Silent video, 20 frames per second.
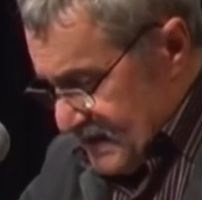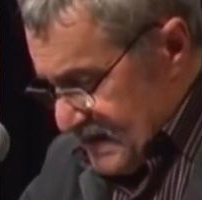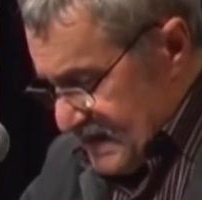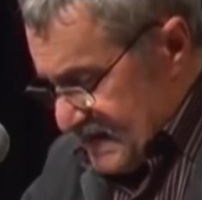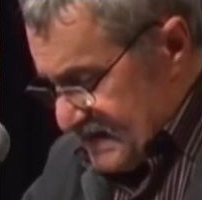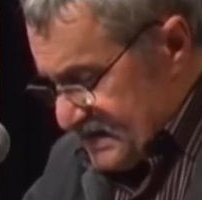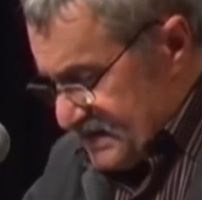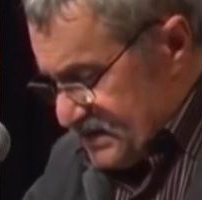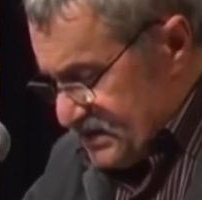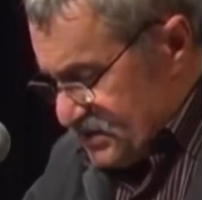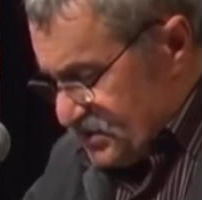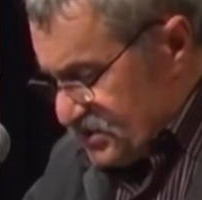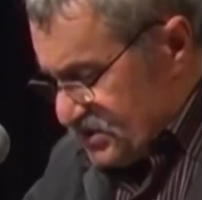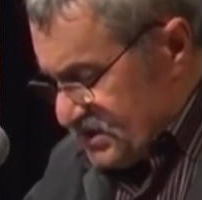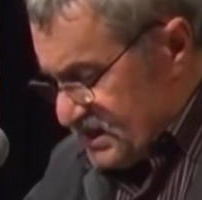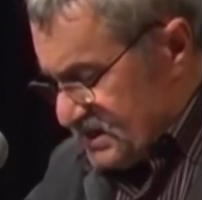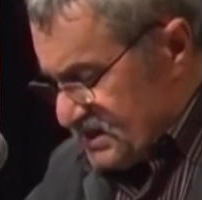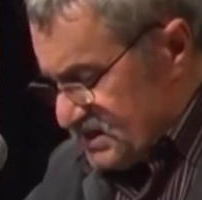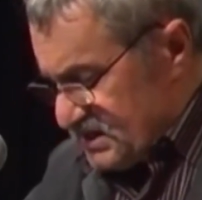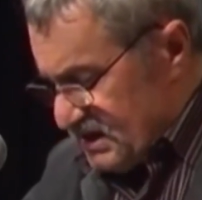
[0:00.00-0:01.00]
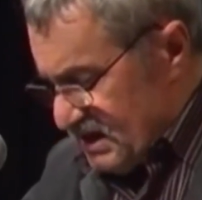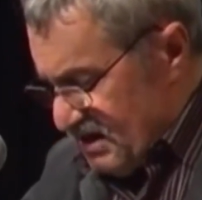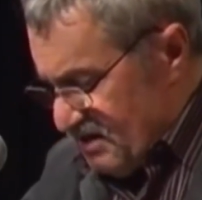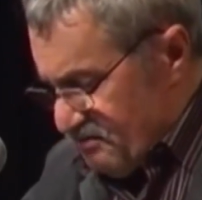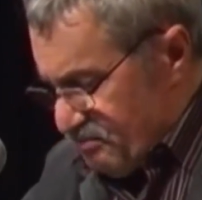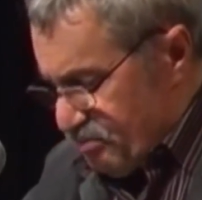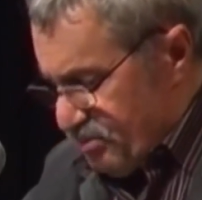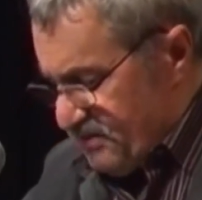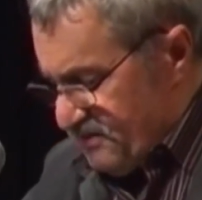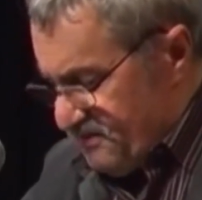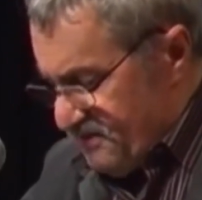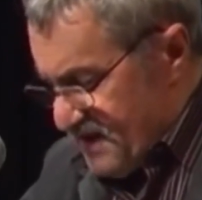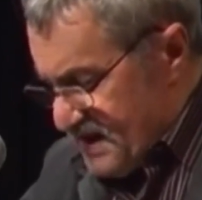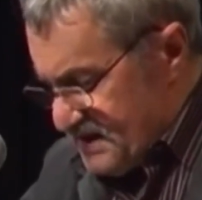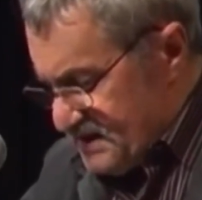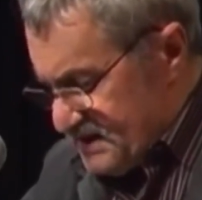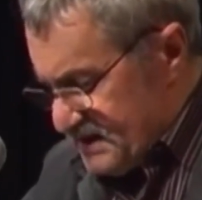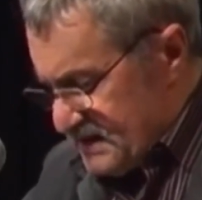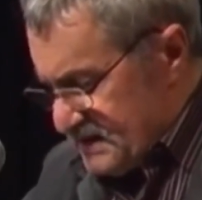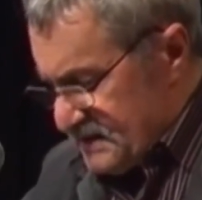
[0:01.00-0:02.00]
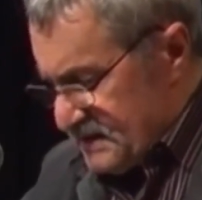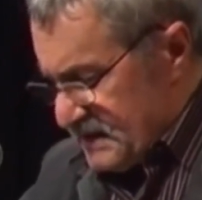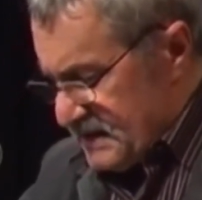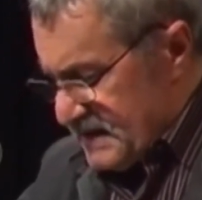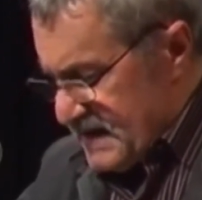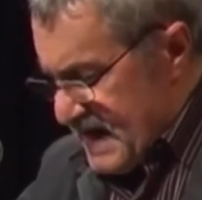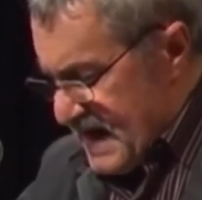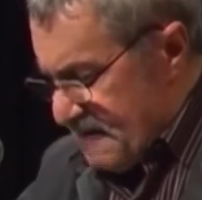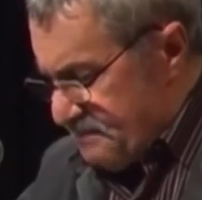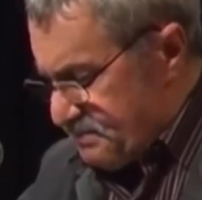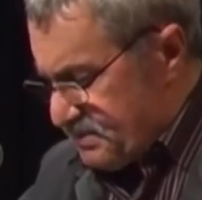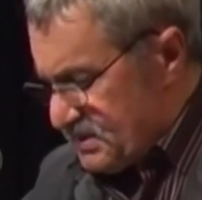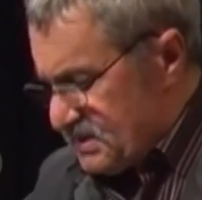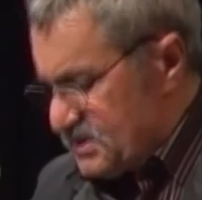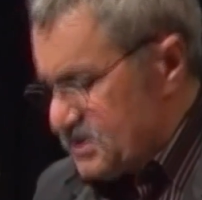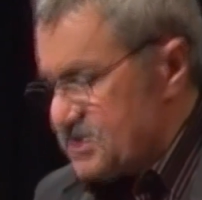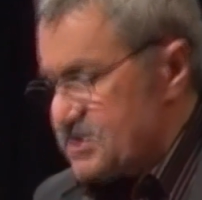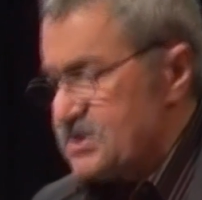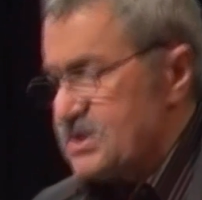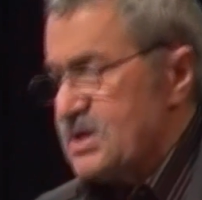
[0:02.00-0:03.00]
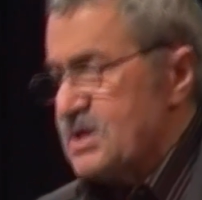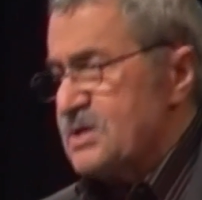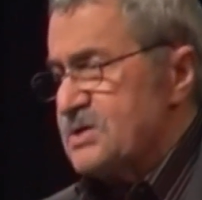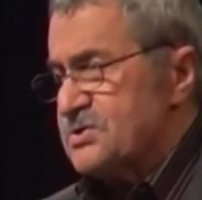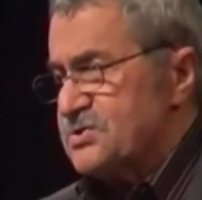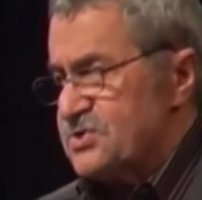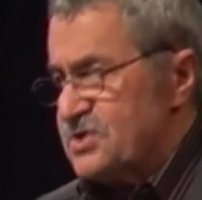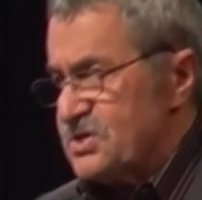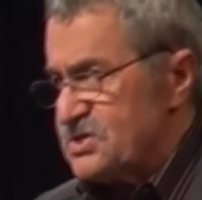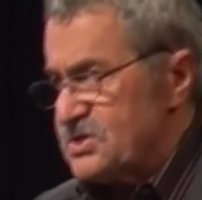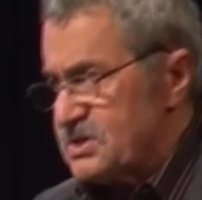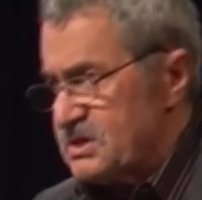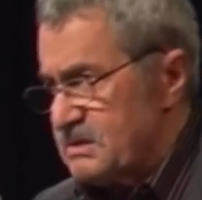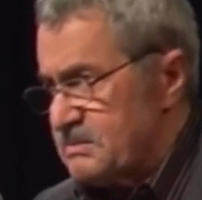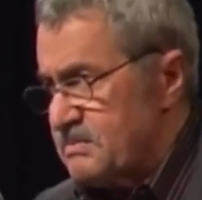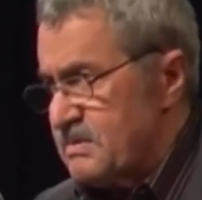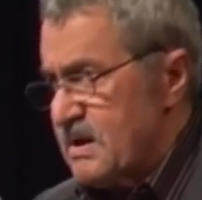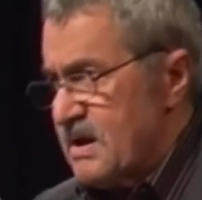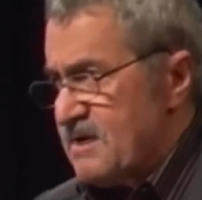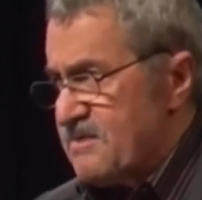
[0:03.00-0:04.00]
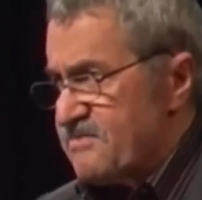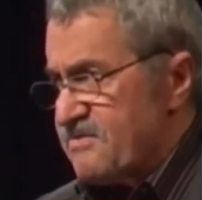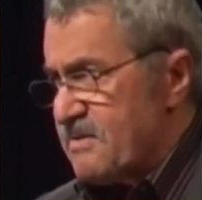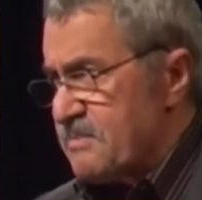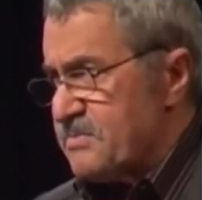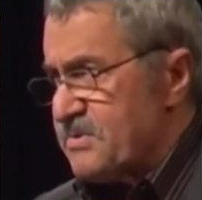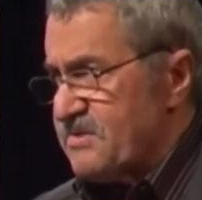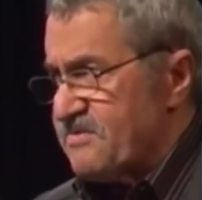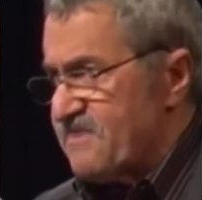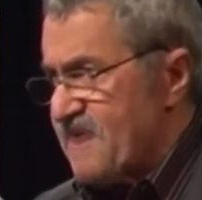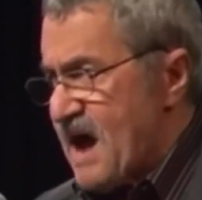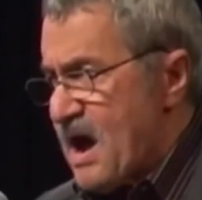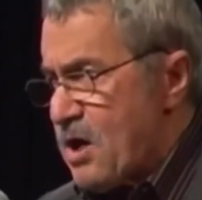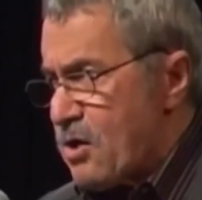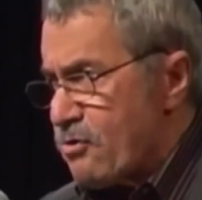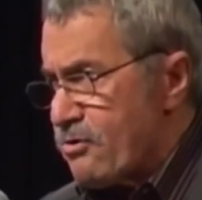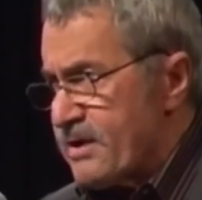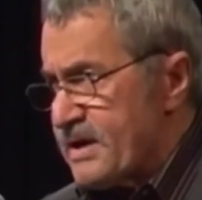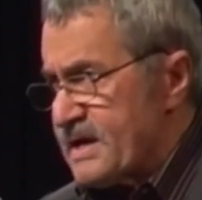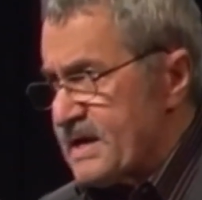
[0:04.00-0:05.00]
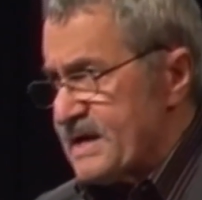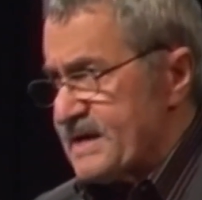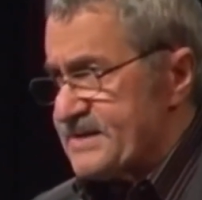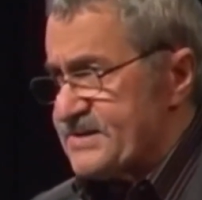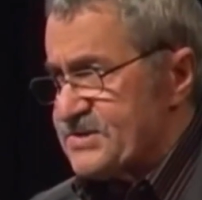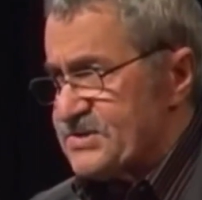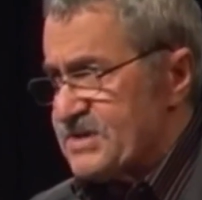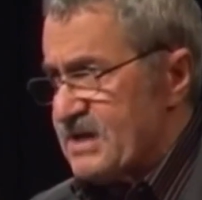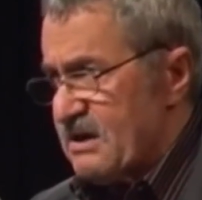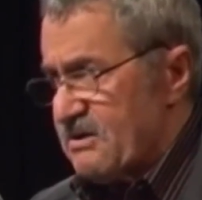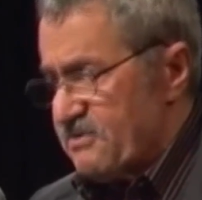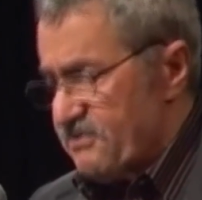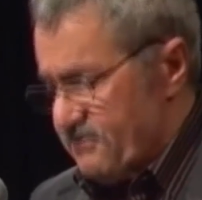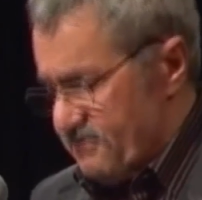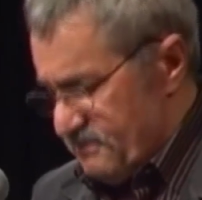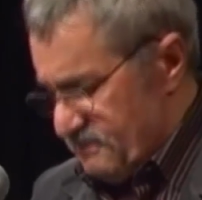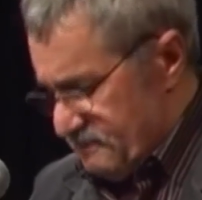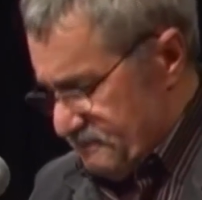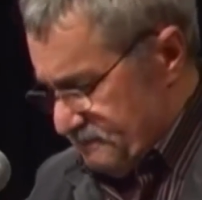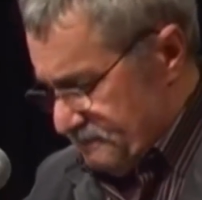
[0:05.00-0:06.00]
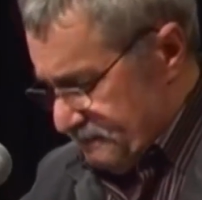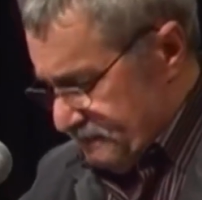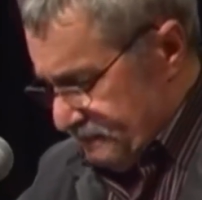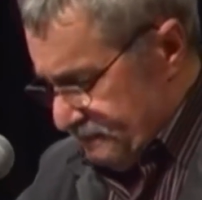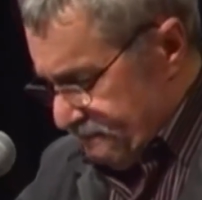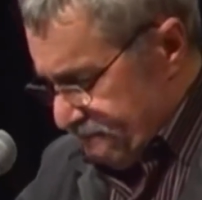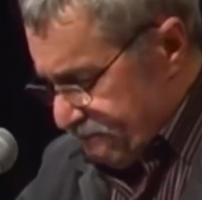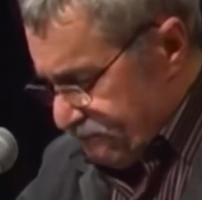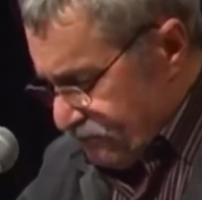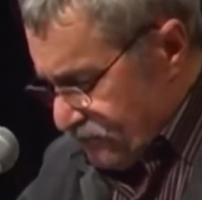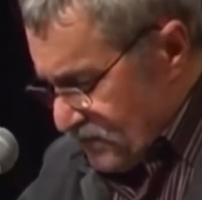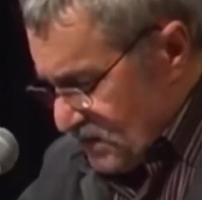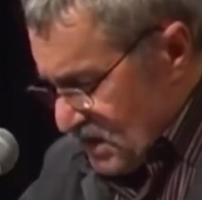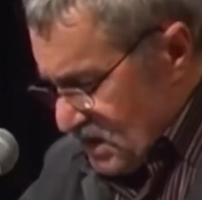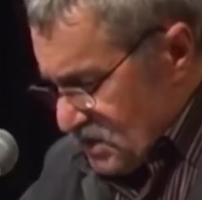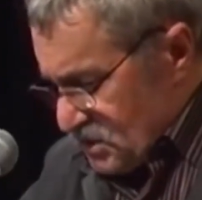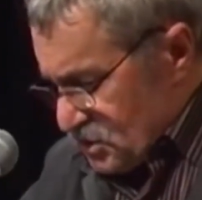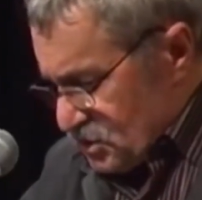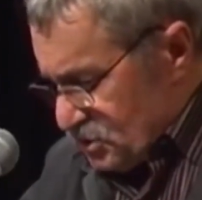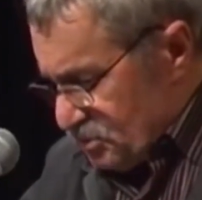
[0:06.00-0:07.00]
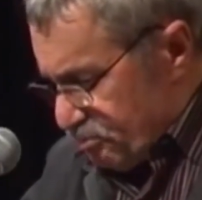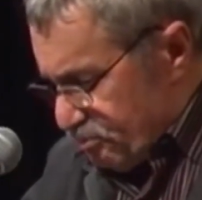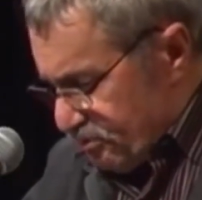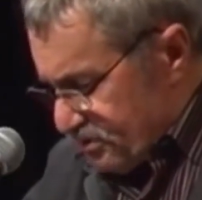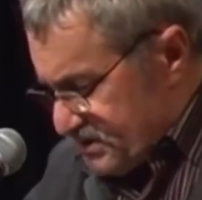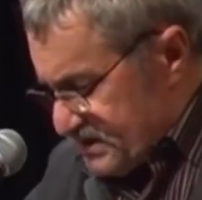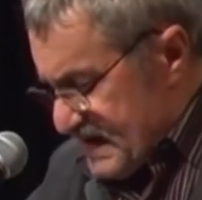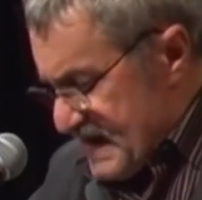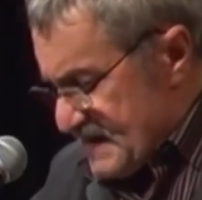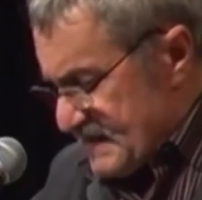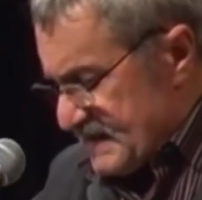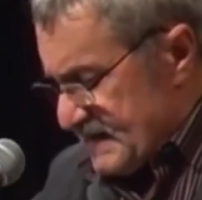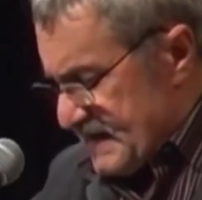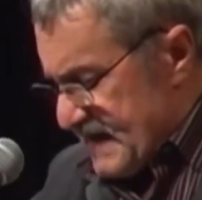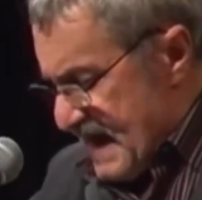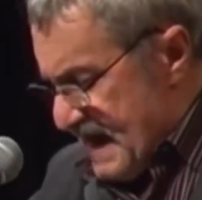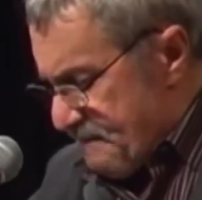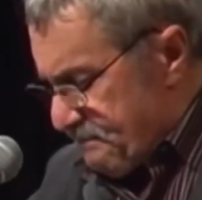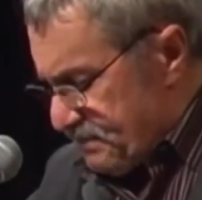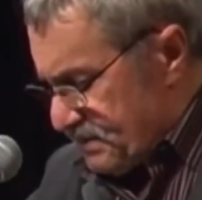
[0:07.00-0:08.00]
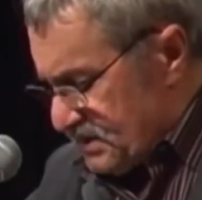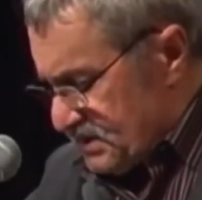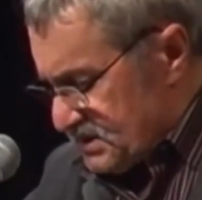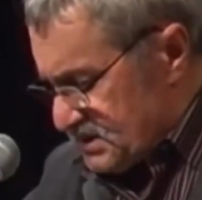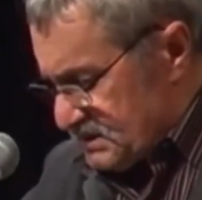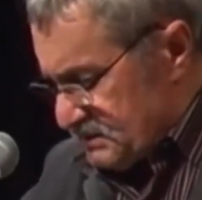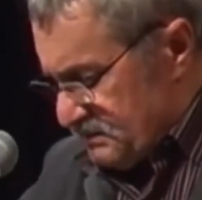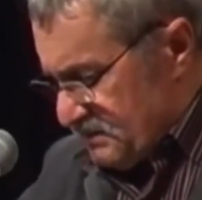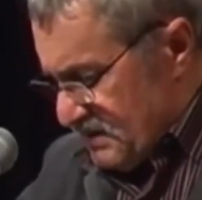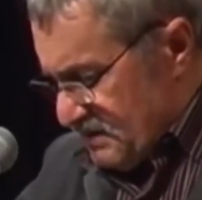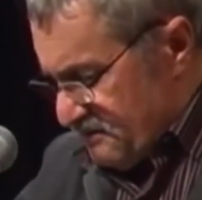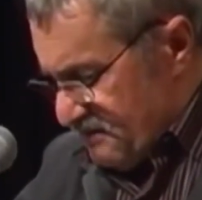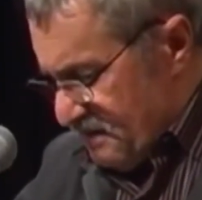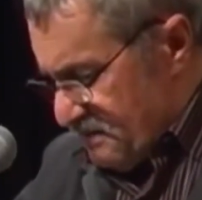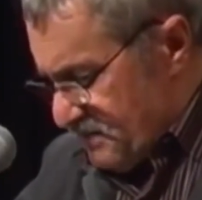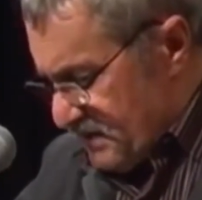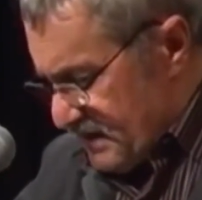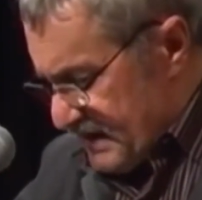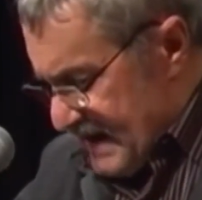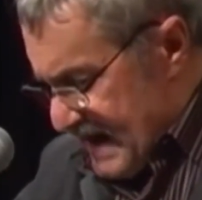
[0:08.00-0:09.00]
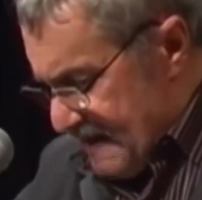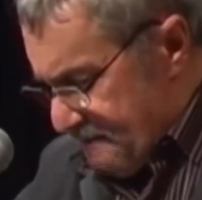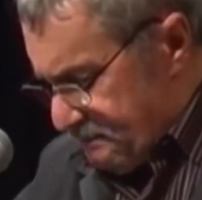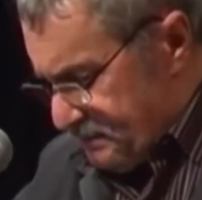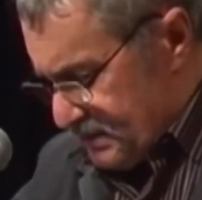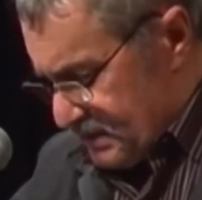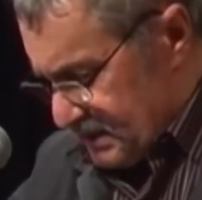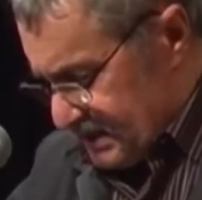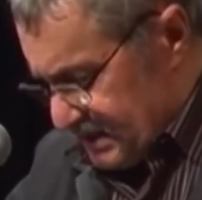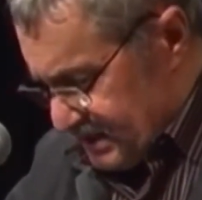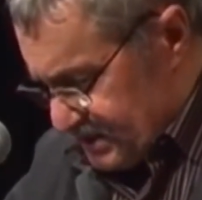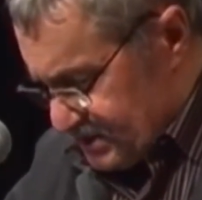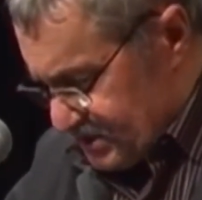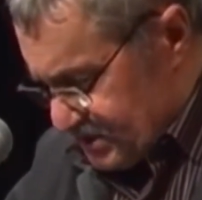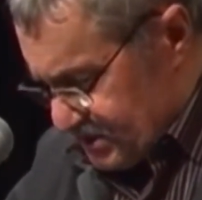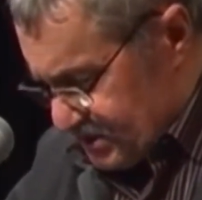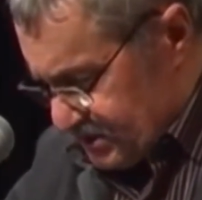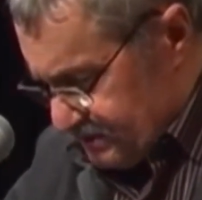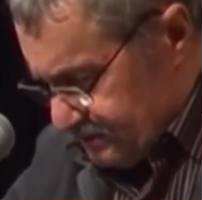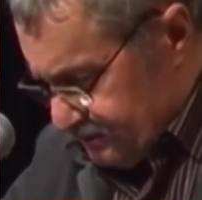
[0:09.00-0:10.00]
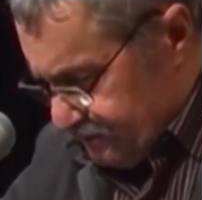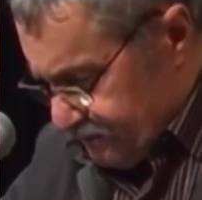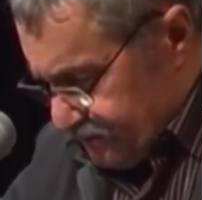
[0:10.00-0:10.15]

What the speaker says: It consists of preventing the capitalist system from devouring itself, to protect capitalism from the capitalists,